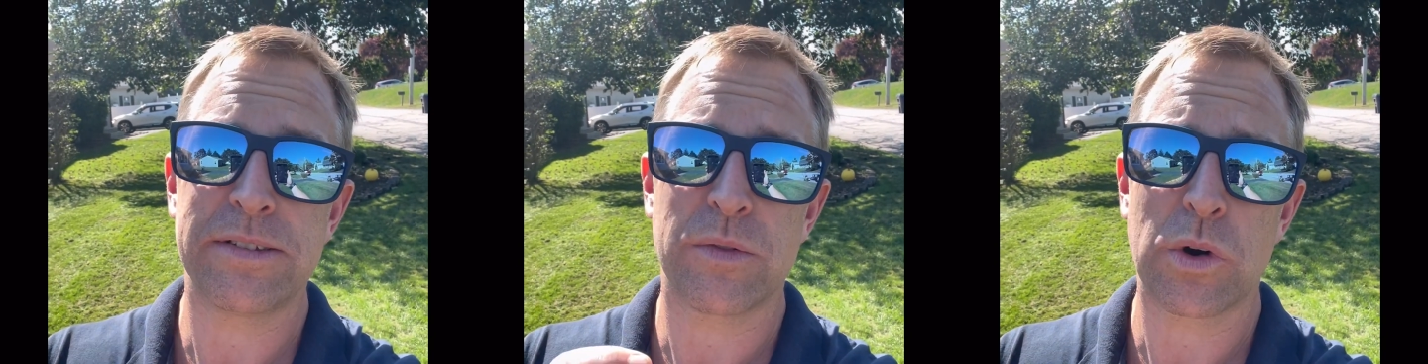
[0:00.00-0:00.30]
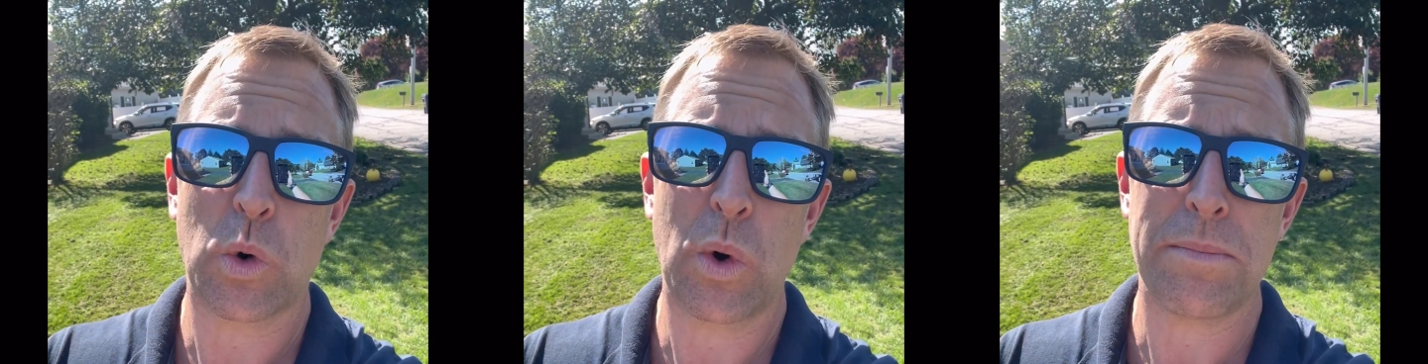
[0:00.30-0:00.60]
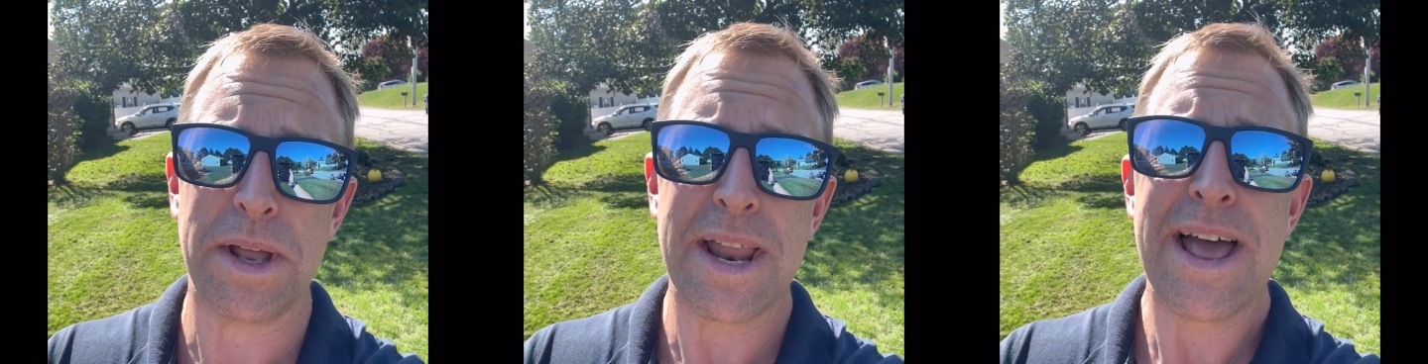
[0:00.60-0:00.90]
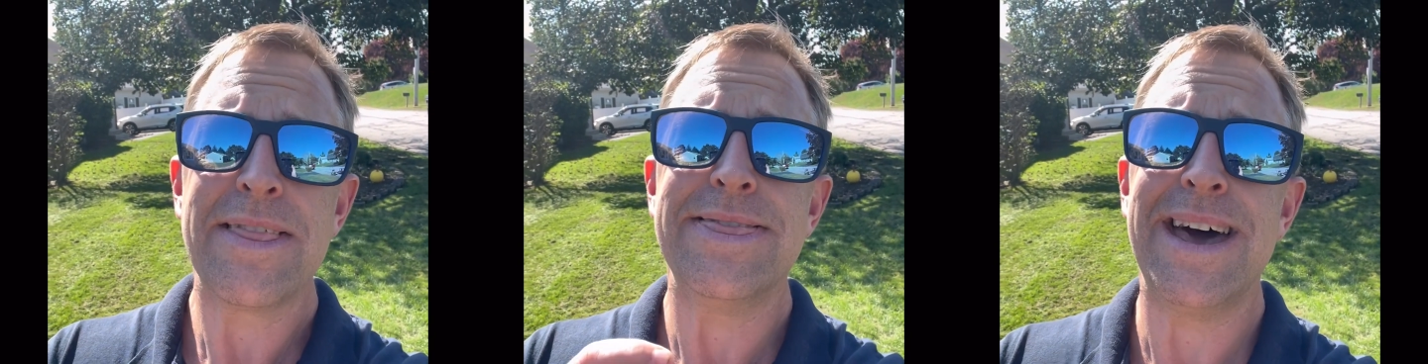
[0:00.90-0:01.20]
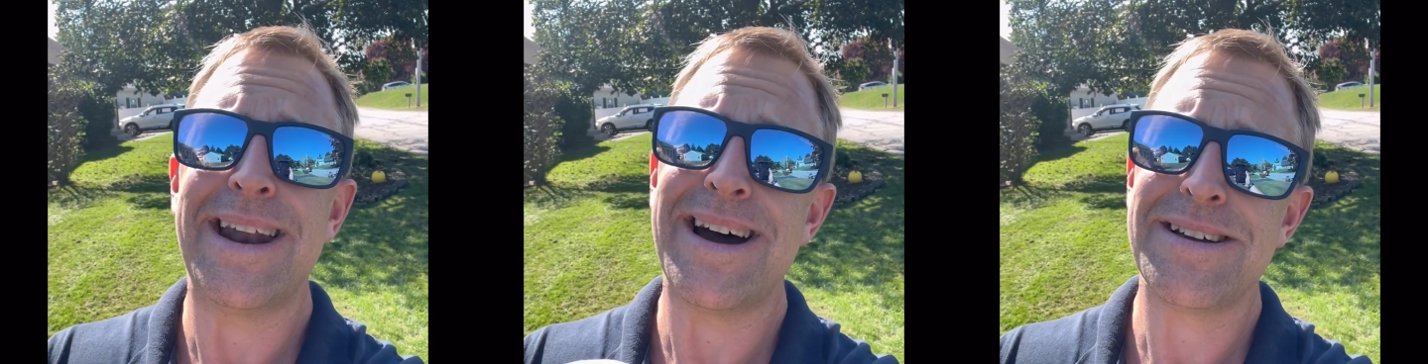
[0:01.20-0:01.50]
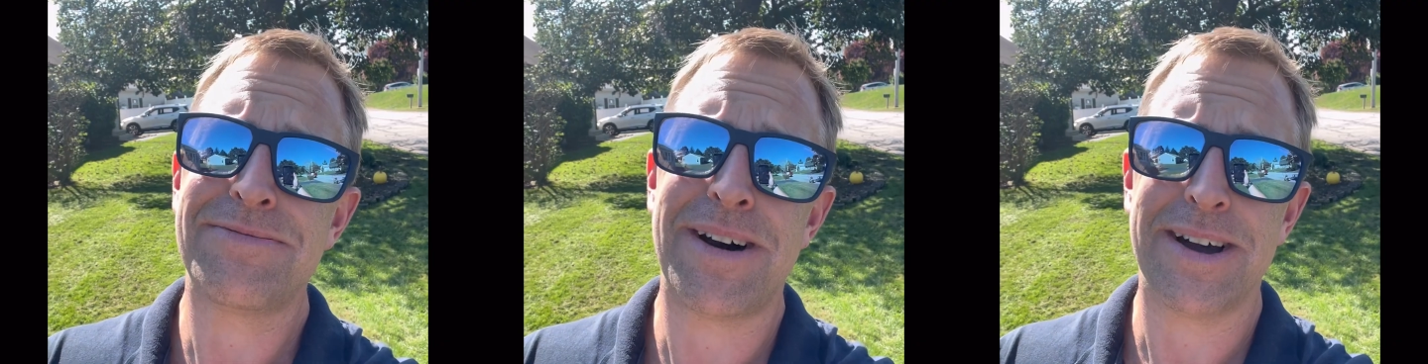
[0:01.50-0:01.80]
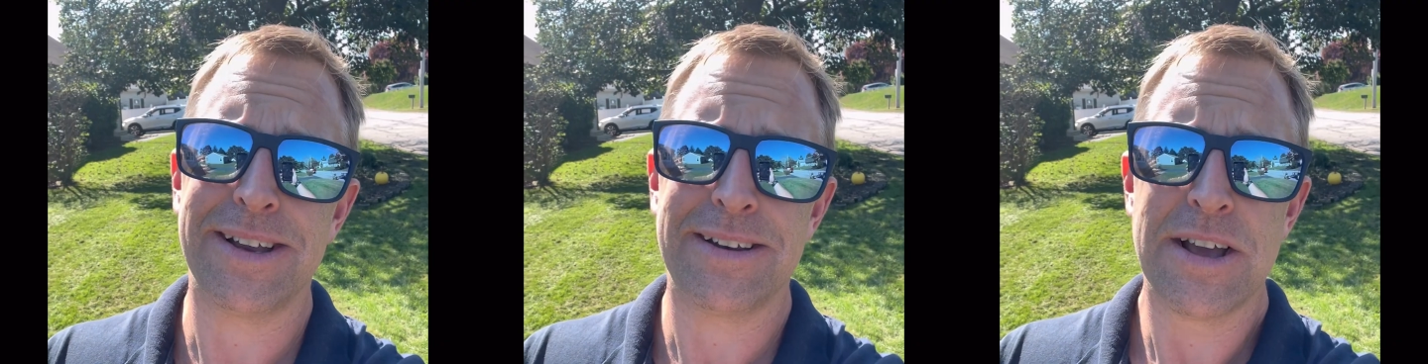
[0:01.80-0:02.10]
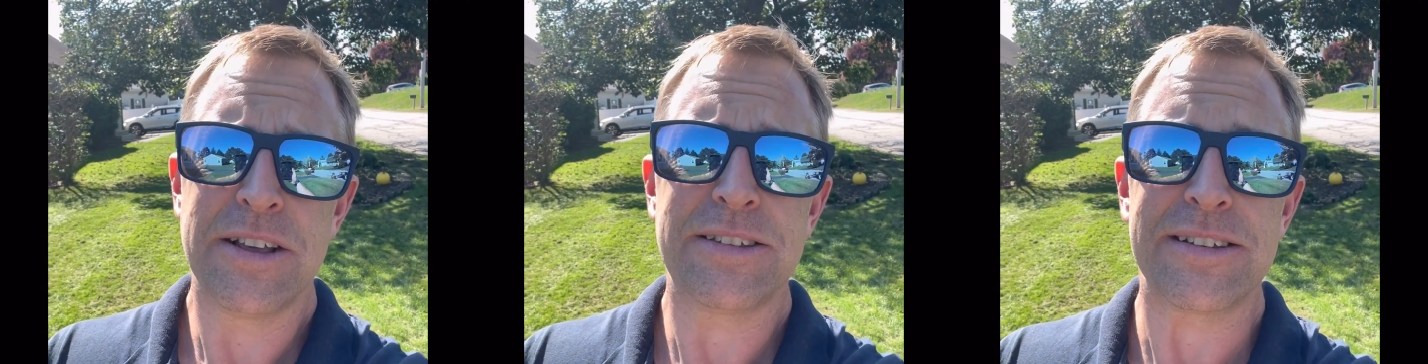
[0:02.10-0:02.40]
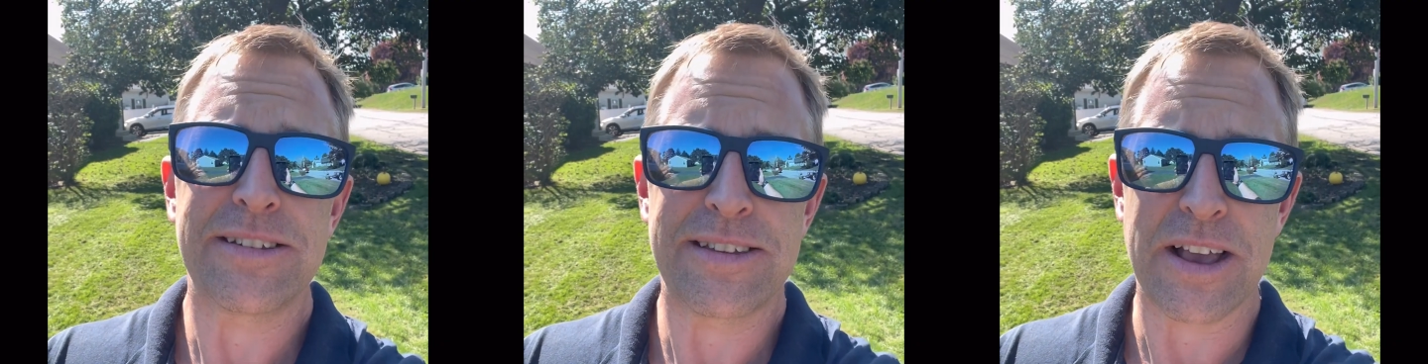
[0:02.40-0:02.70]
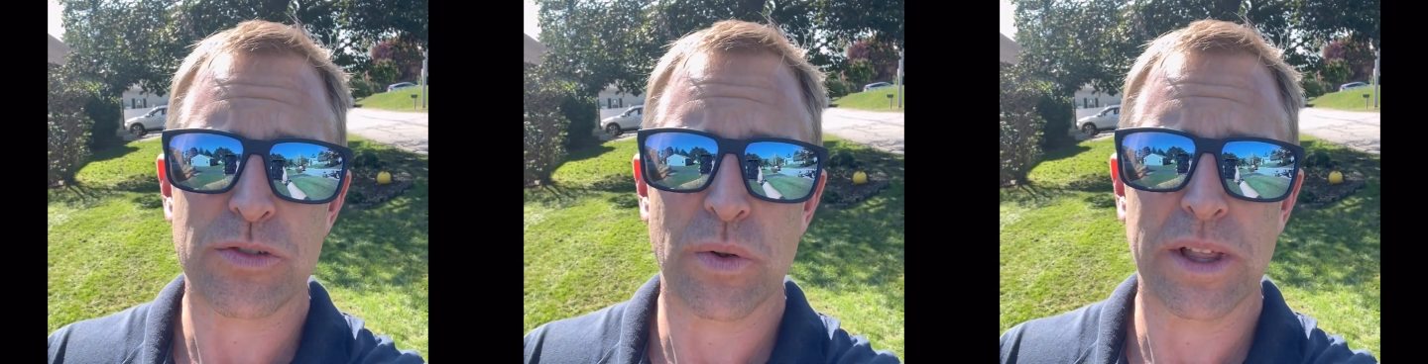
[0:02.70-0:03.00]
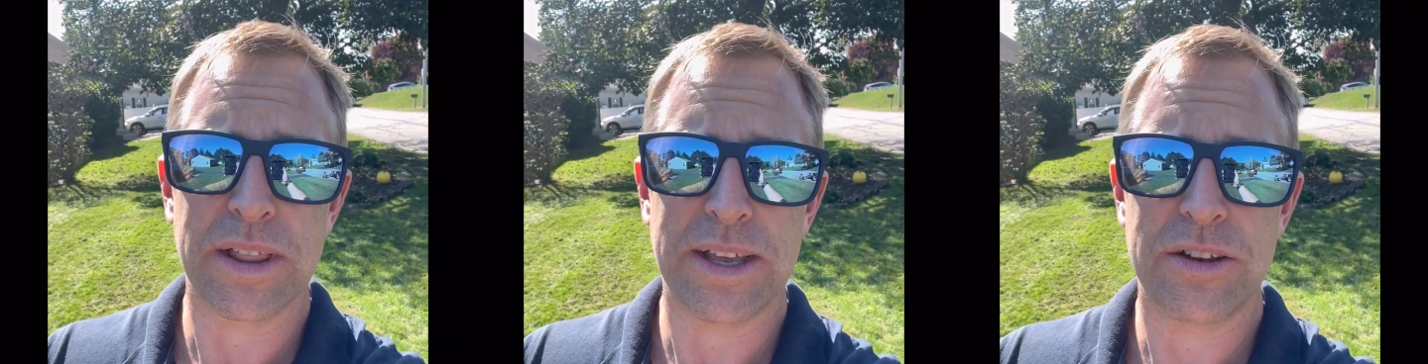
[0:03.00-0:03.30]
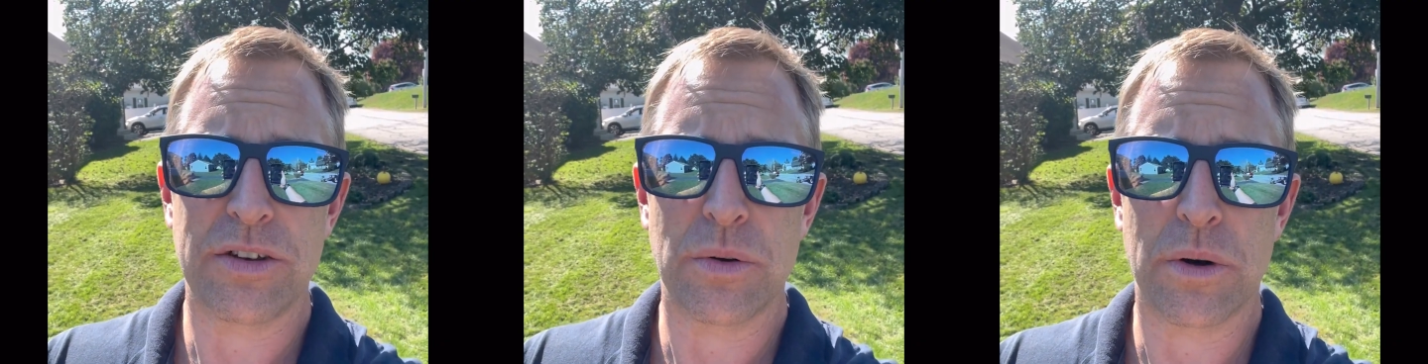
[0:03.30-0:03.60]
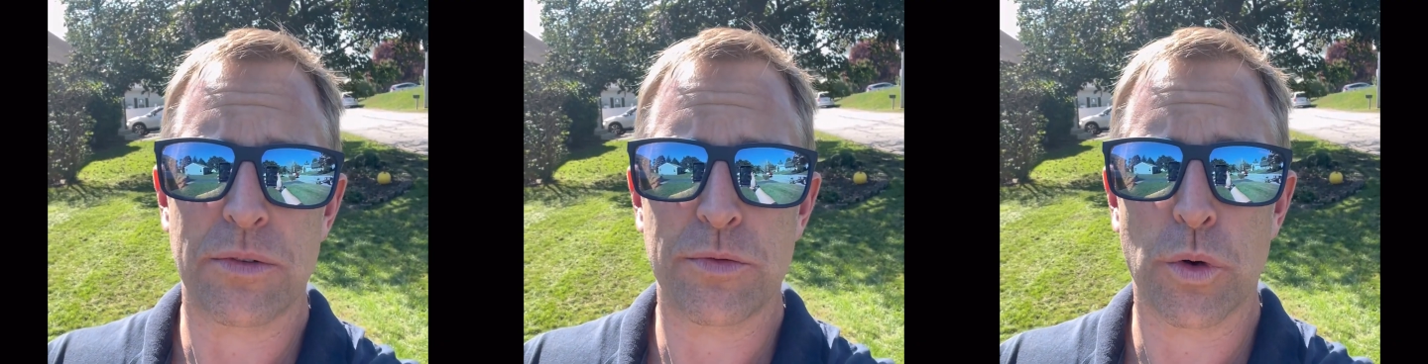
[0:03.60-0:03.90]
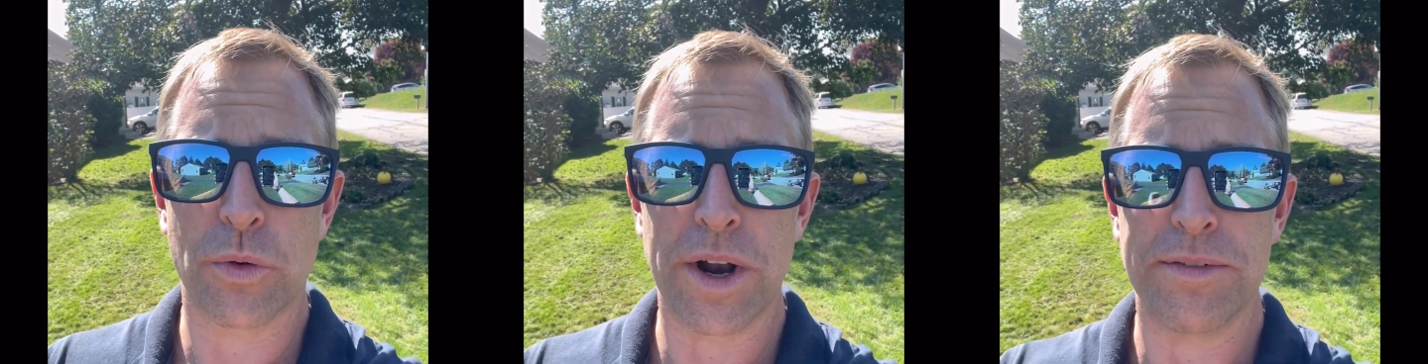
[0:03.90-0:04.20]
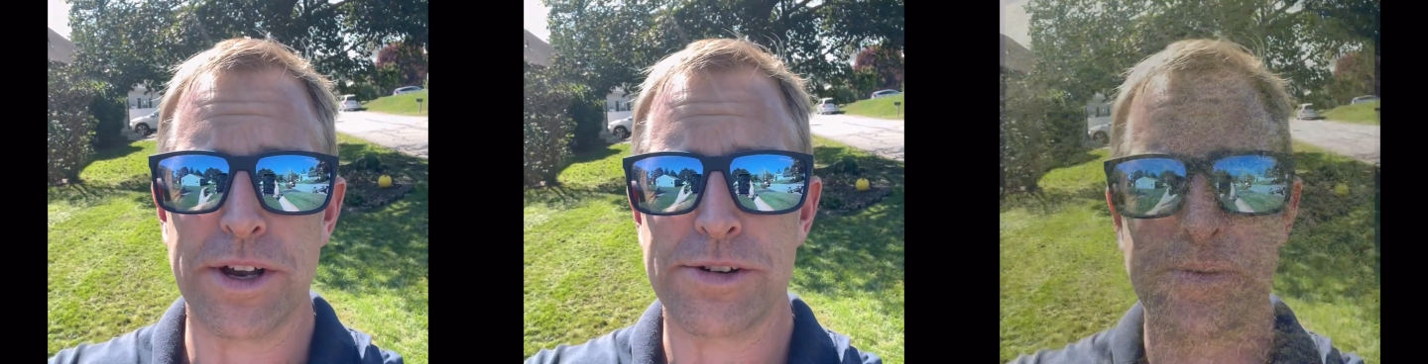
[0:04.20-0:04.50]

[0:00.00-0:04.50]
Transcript: of equipment that I find successfully lead to a full renovation.